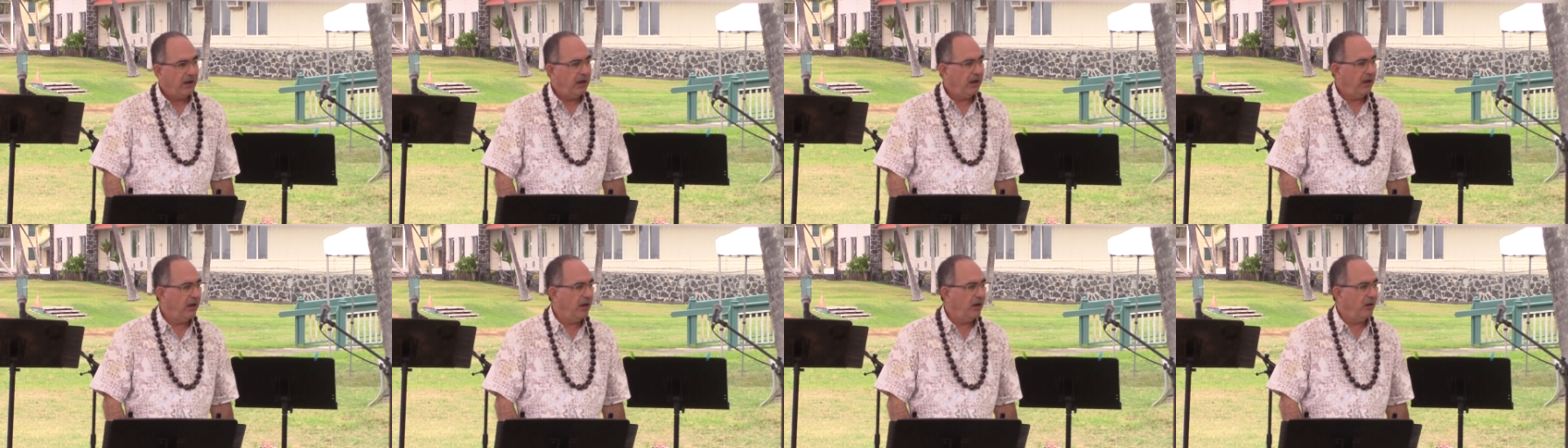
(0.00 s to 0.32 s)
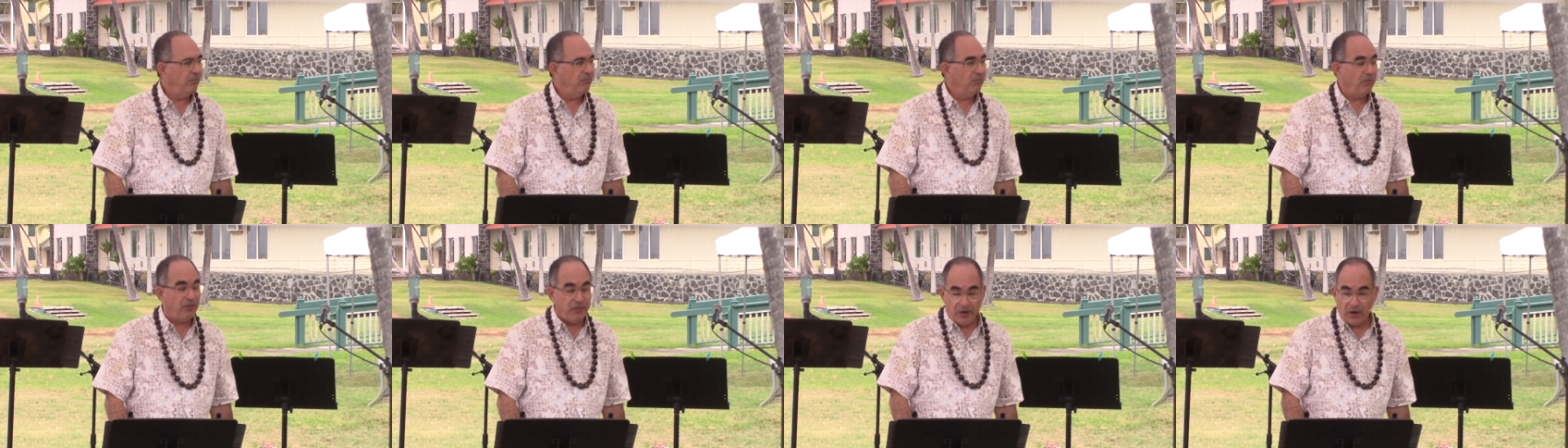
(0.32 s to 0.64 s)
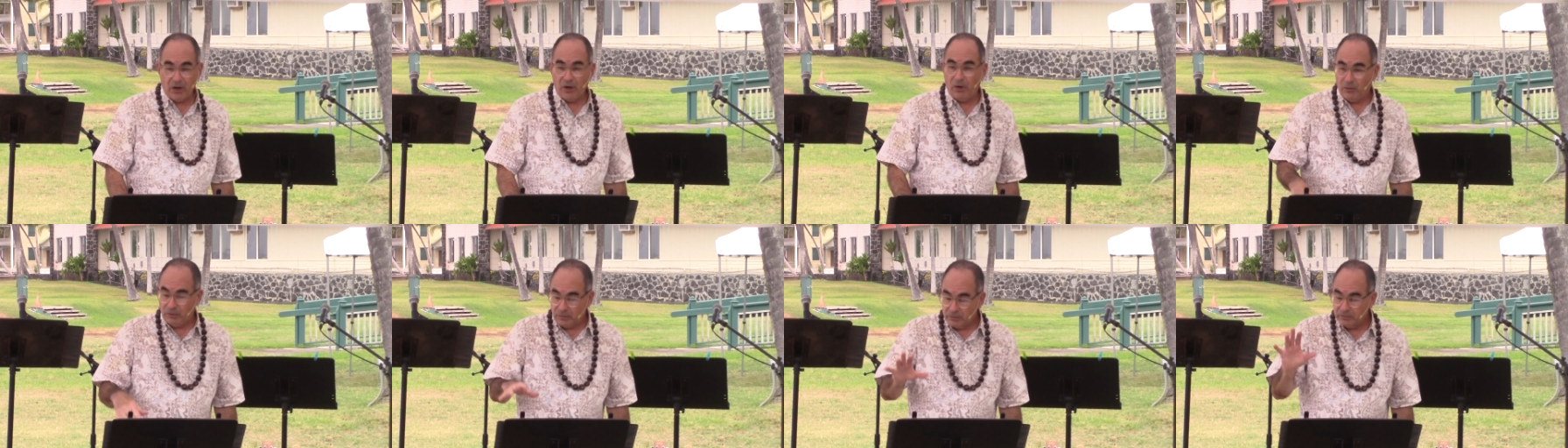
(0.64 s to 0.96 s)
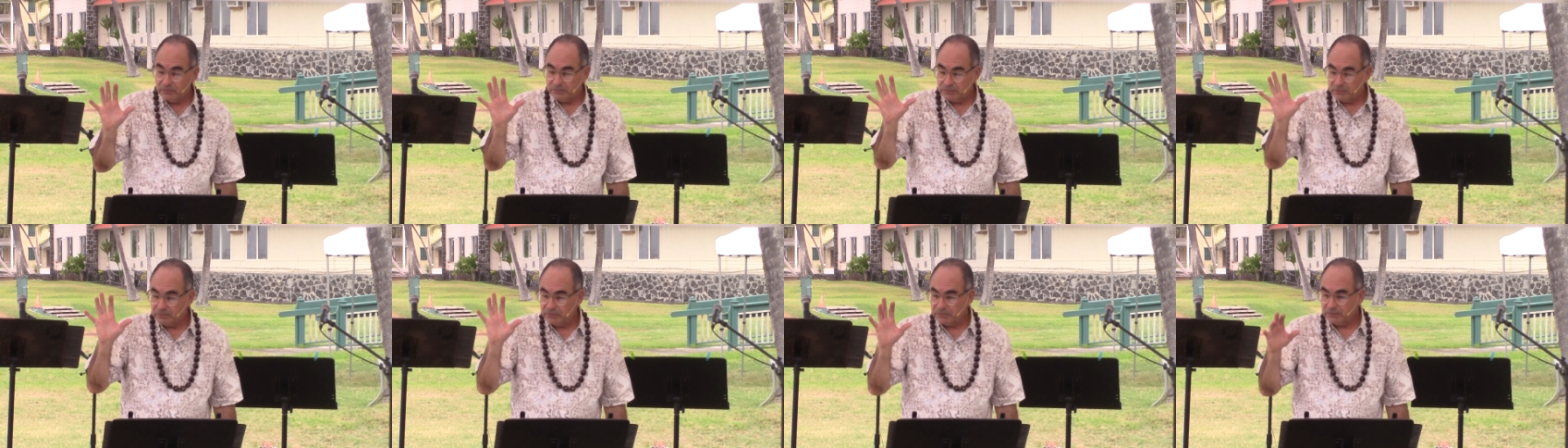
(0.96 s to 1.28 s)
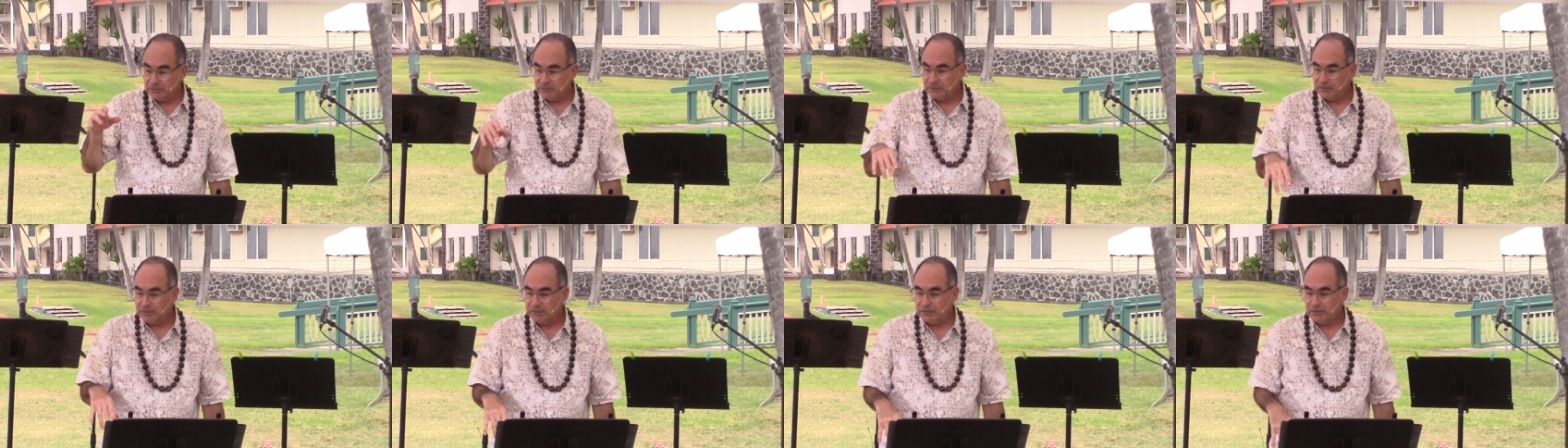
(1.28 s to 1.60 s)
Um, though,
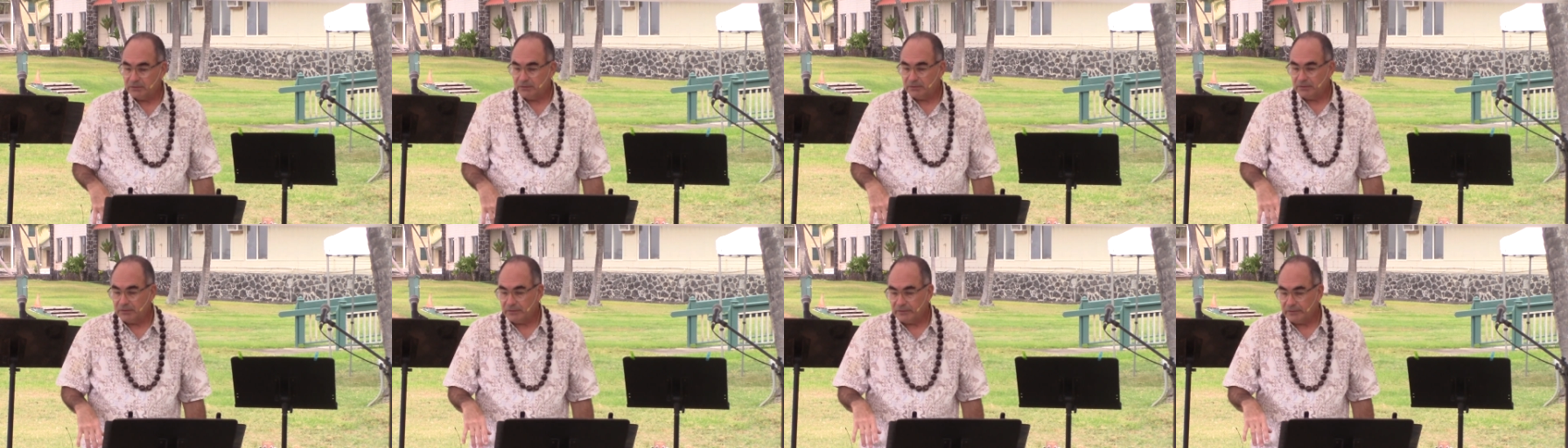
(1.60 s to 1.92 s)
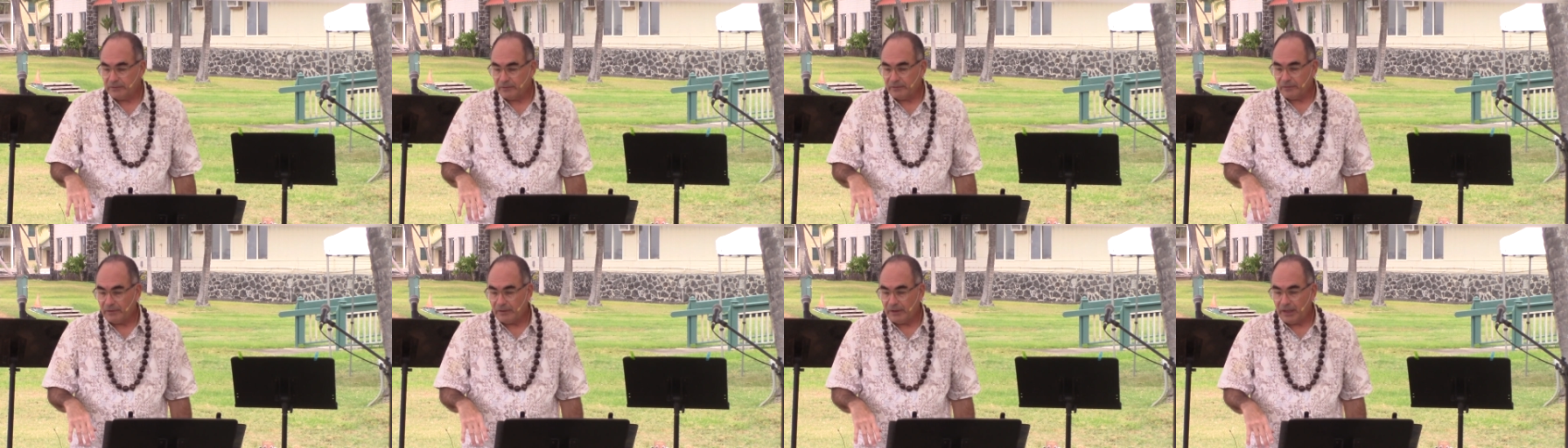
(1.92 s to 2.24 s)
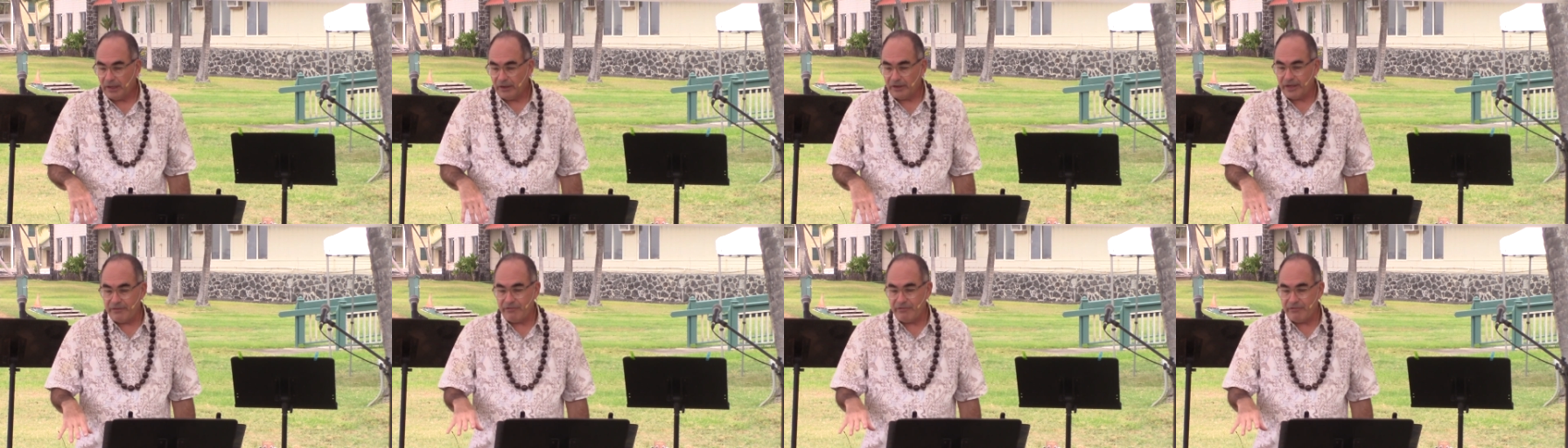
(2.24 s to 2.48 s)
I'll